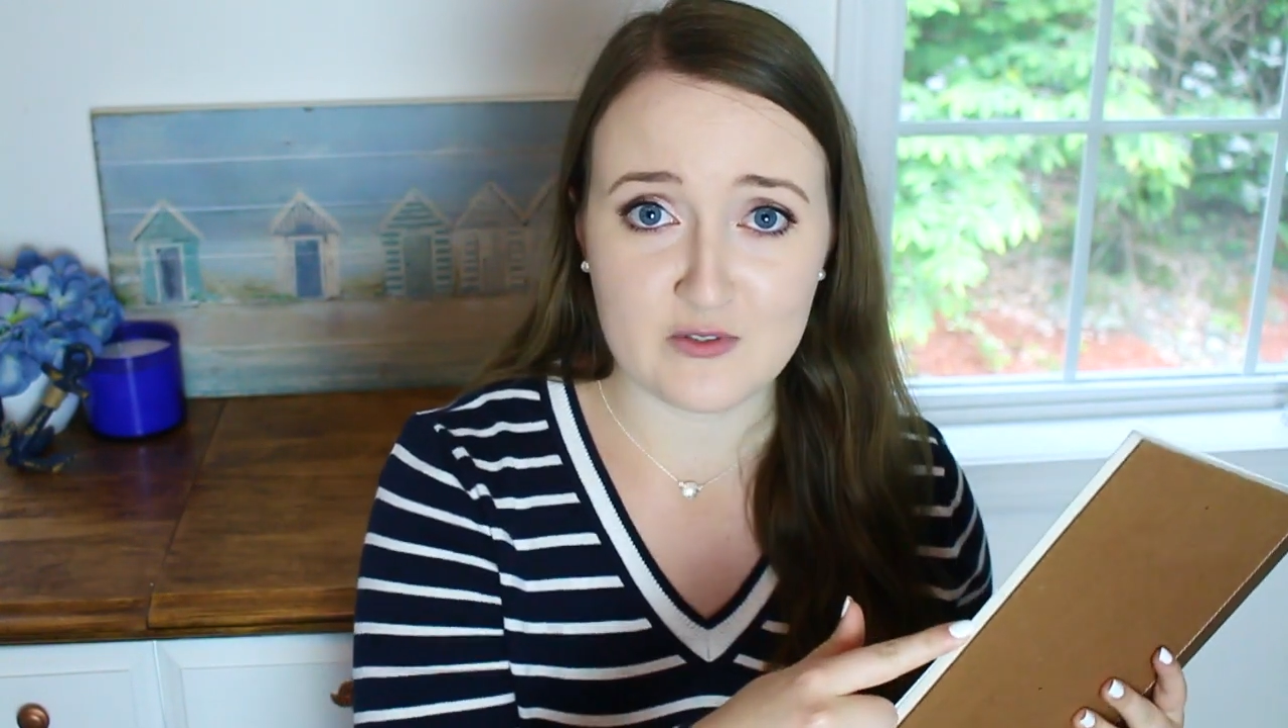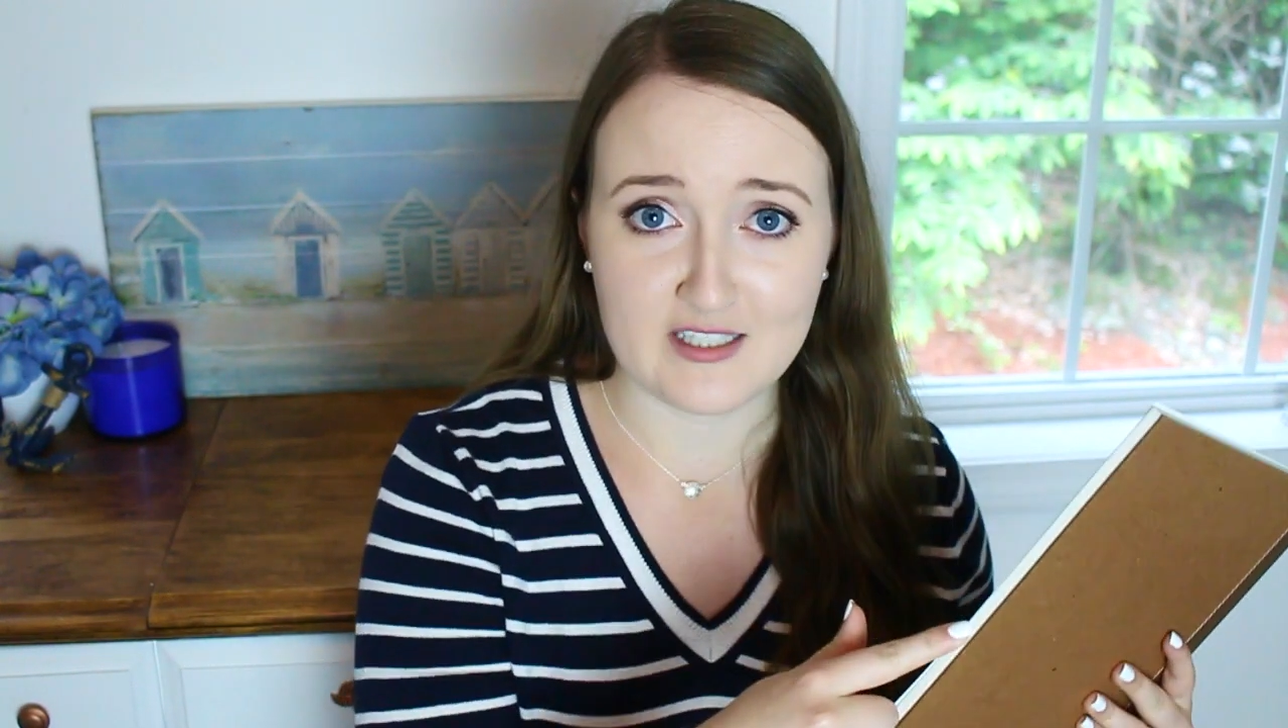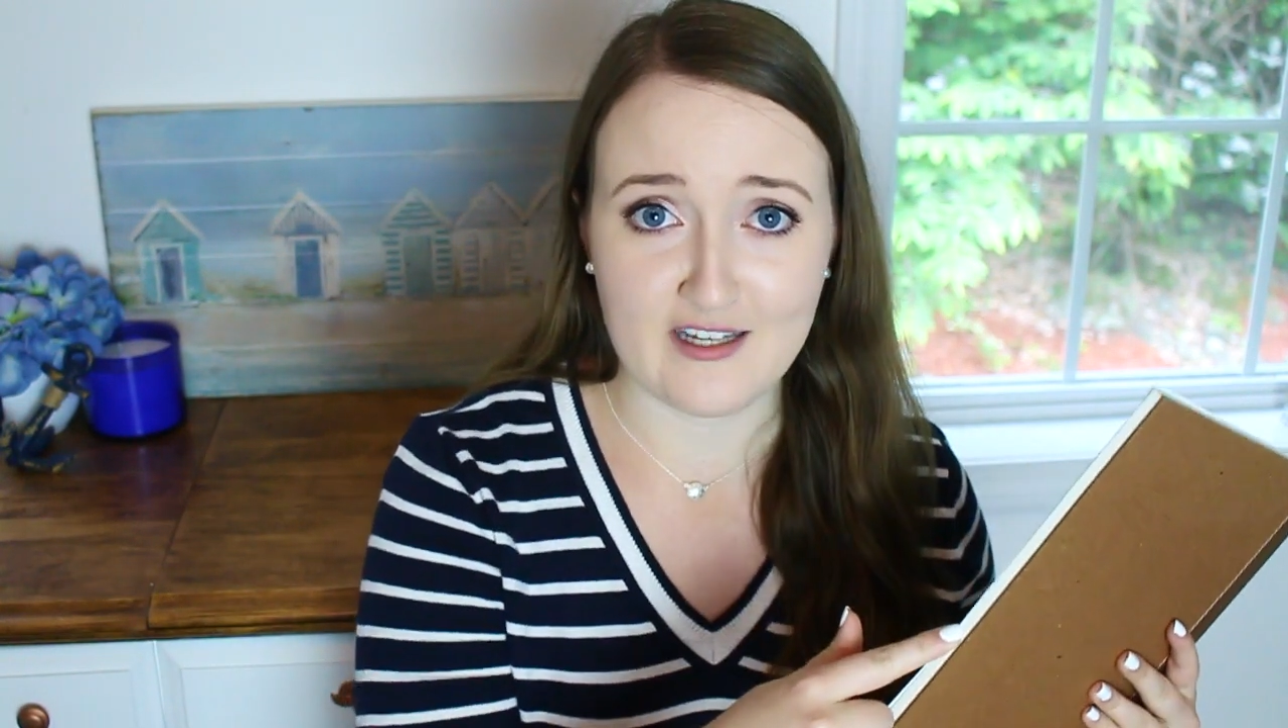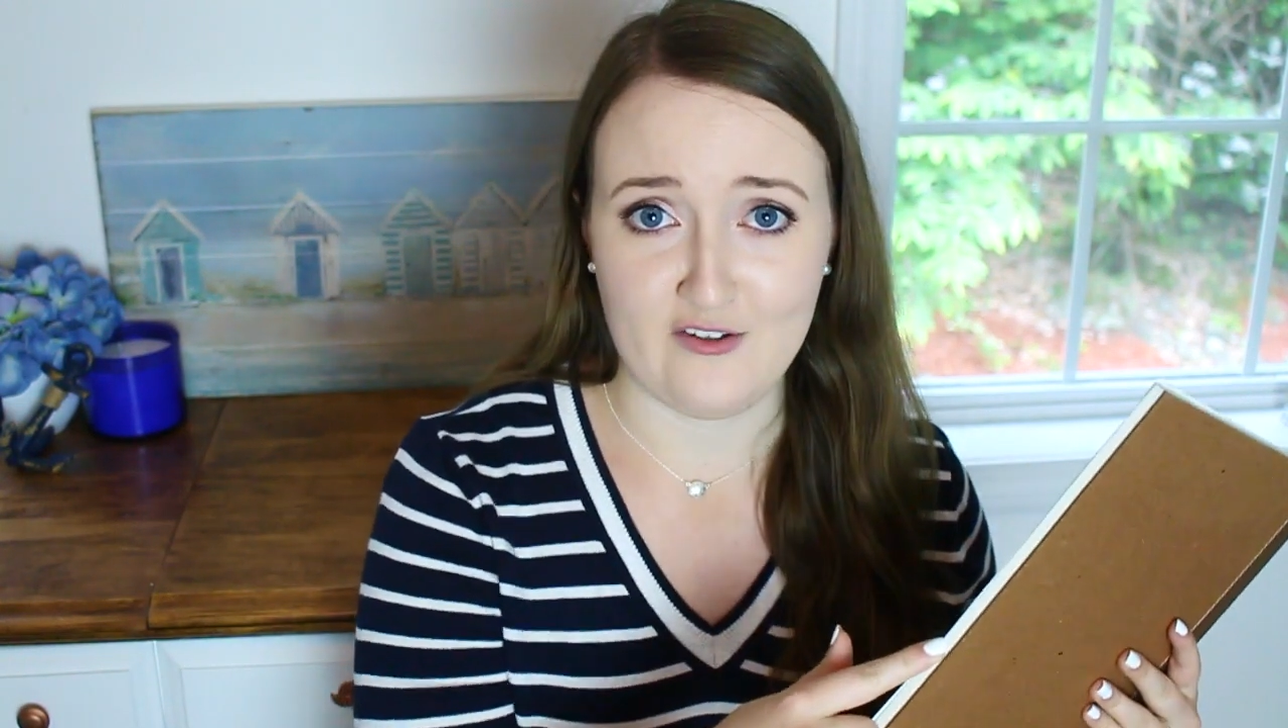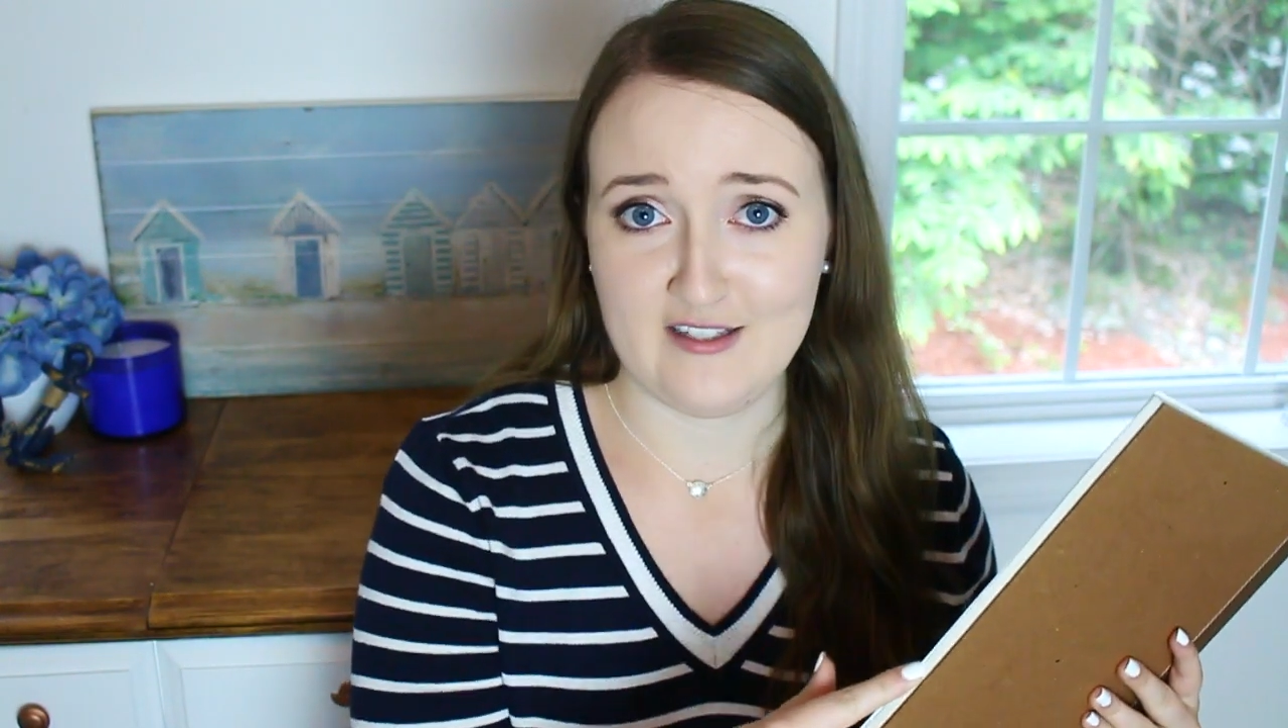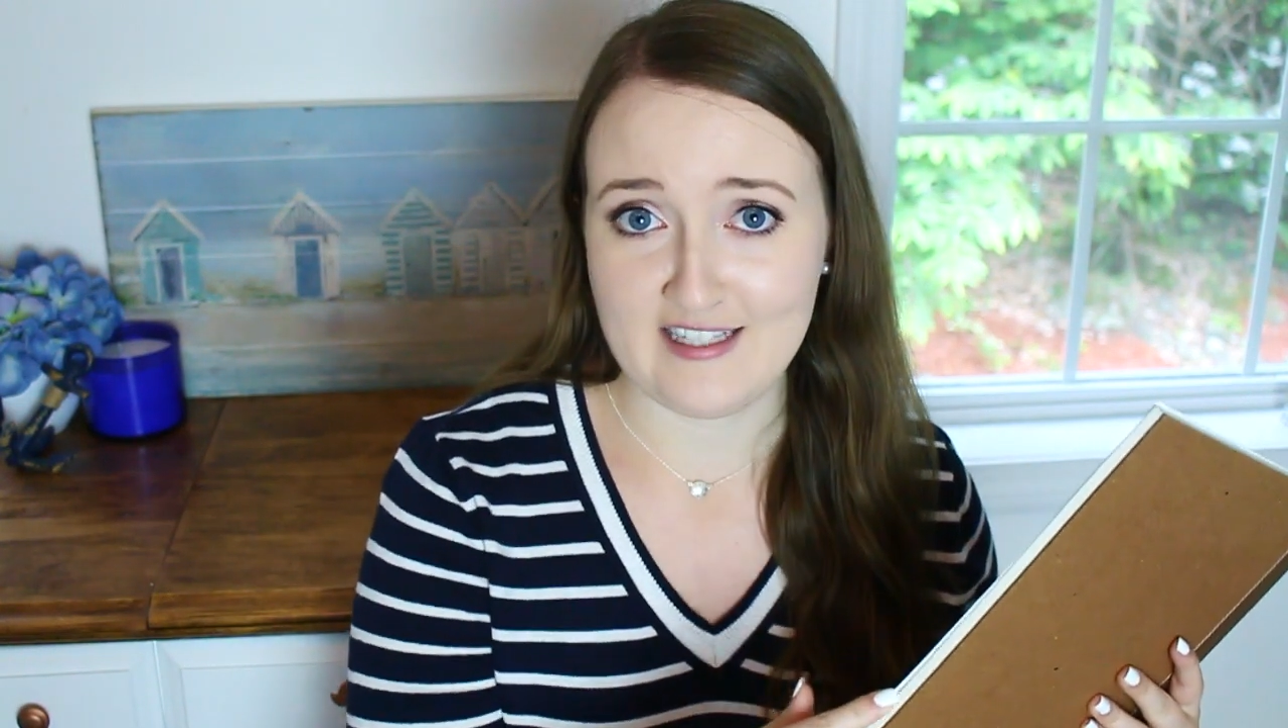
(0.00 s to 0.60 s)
together at